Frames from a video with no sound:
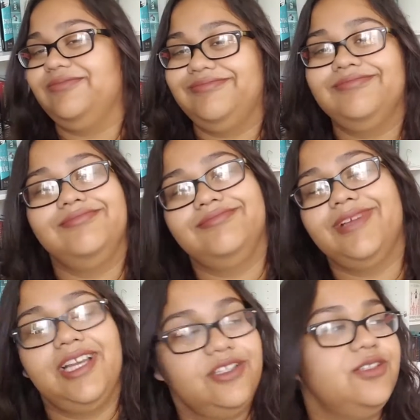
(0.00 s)

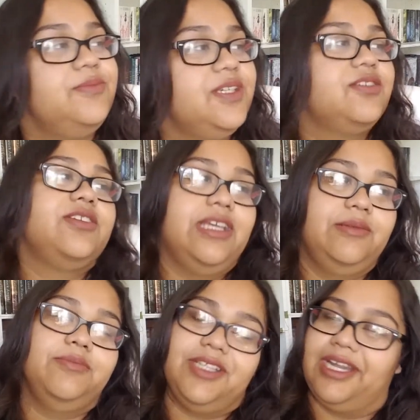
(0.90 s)
I should be
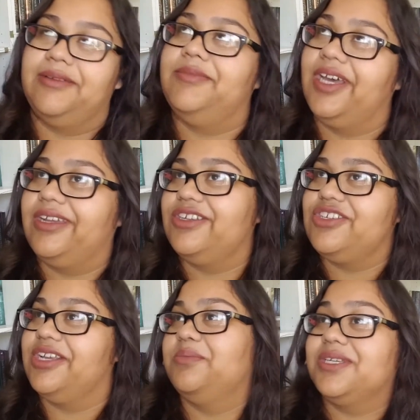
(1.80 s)
ashamed, but I am not
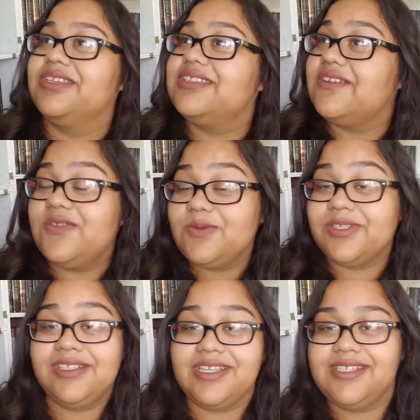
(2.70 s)
ashamed because
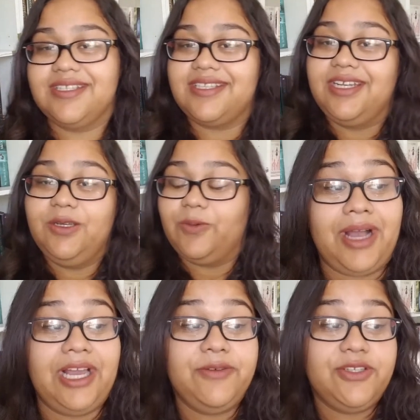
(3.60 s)
everyone does this
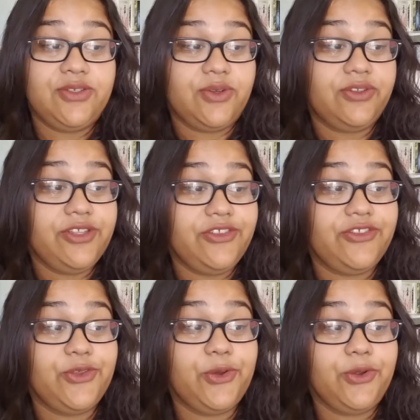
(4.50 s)
anyway. I was scrolling
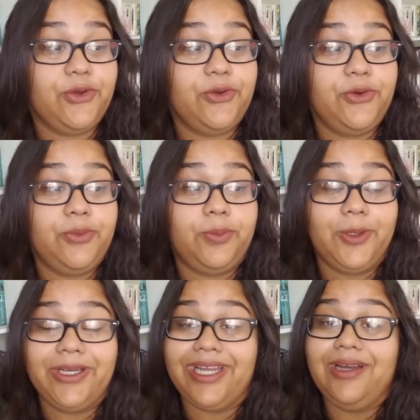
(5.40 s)
through
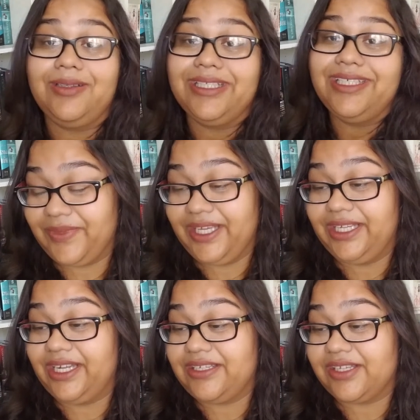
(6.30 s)
Book Outlet
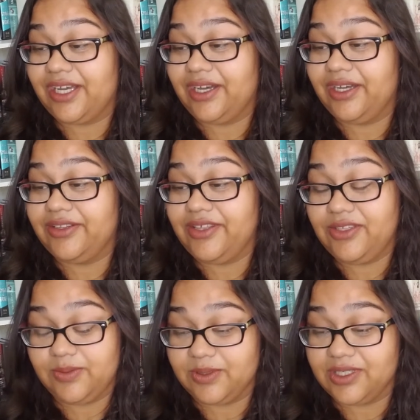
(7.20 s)
and I saw
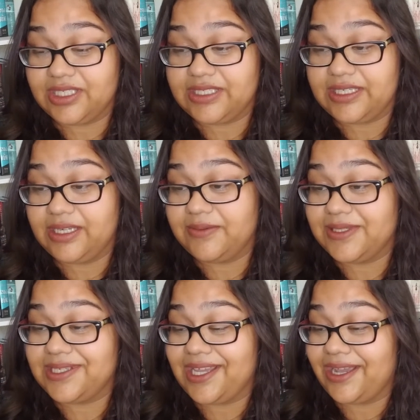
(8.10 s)
these books and I
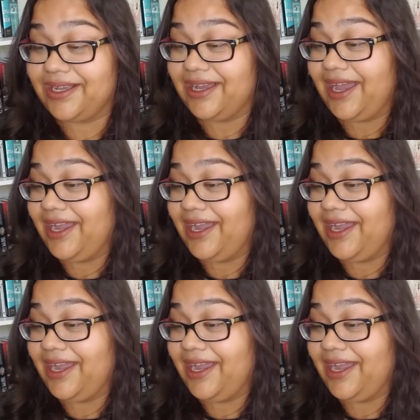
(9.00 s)
was like, I